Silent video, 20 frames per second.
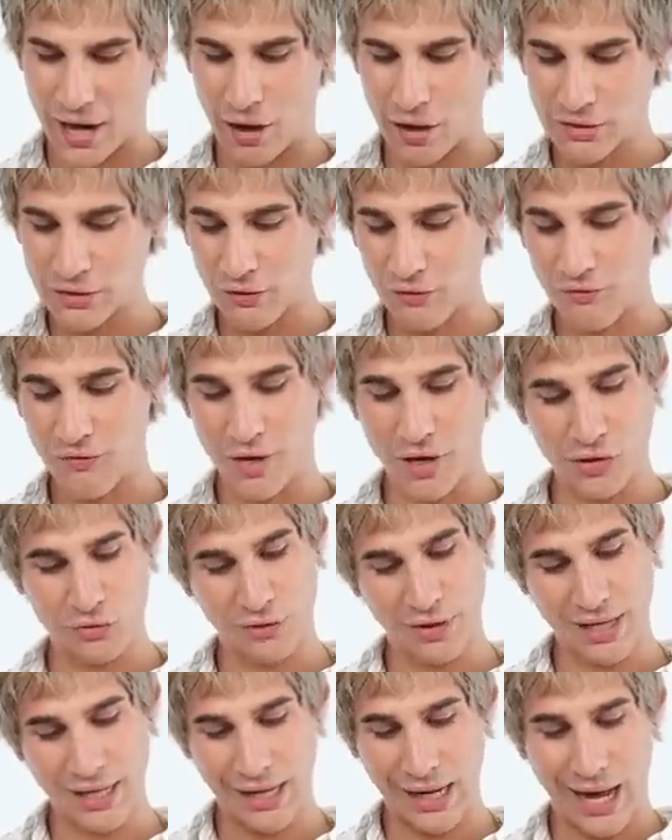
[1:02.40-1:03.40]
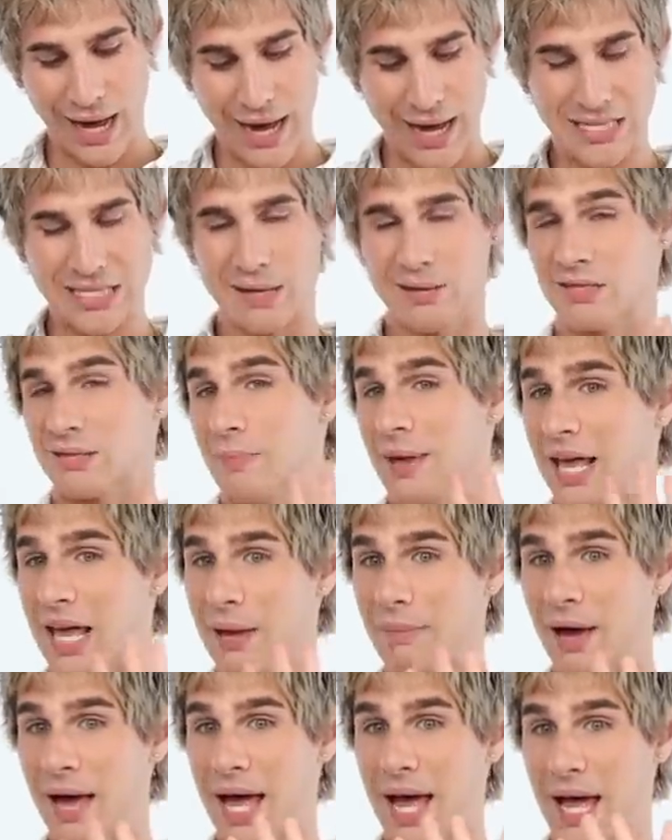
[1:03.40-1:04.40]
It also feels really nice, and it's
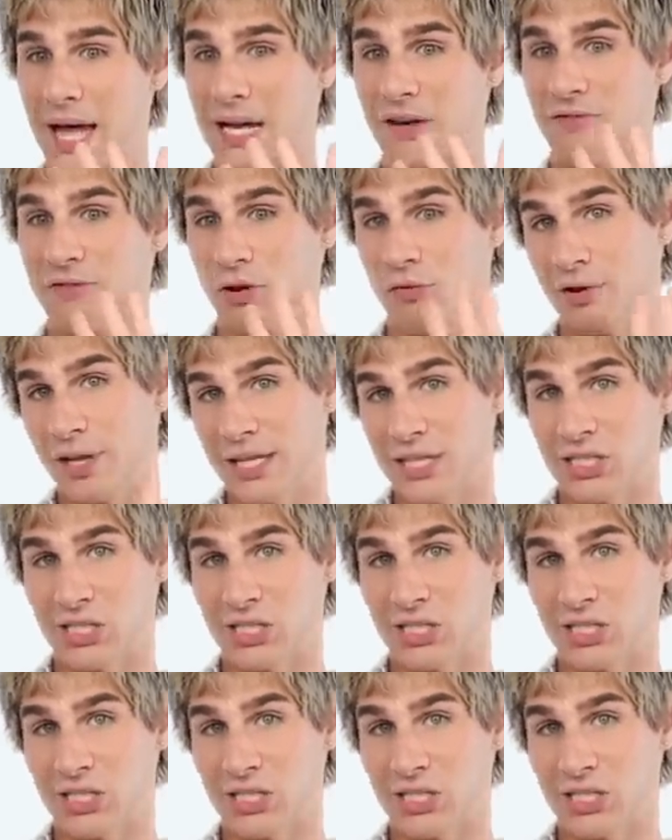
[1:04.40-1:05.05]
making my hand feel really